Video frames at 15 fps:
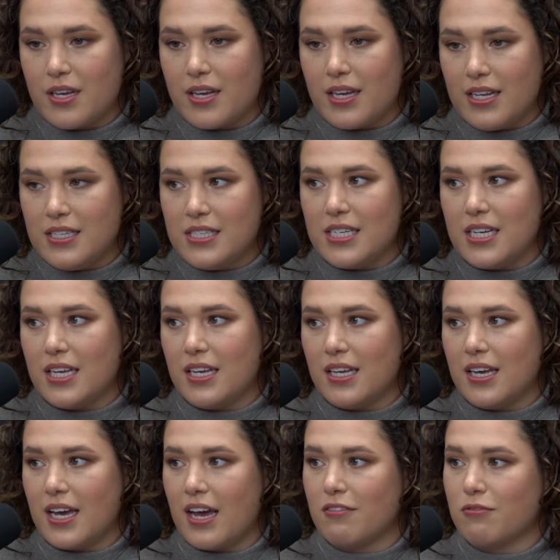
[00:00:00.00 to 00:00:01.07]
ending
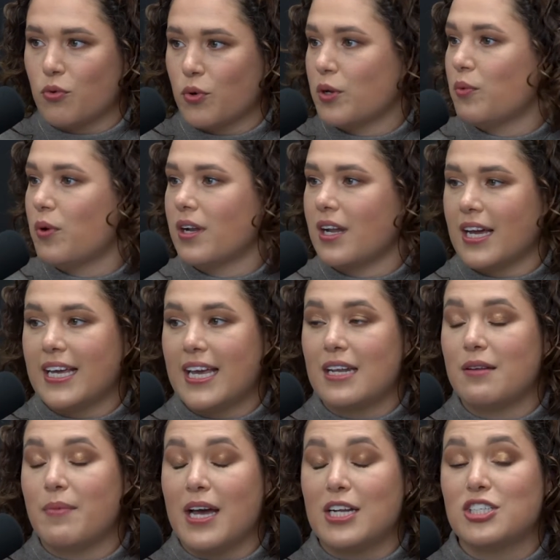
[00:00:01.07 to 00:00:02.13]
at 41. I can't
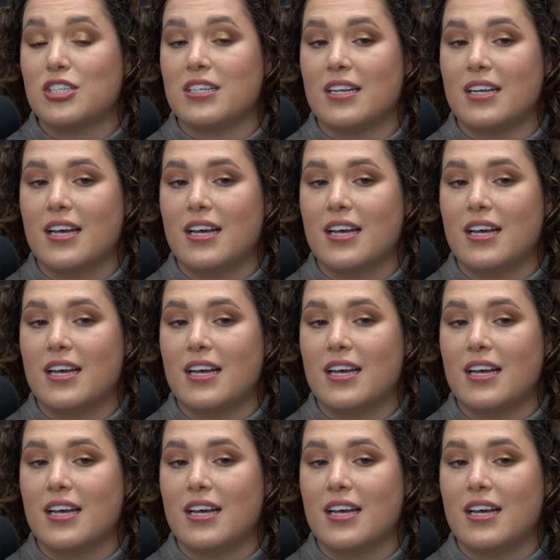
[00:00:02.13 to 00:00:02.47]
imagine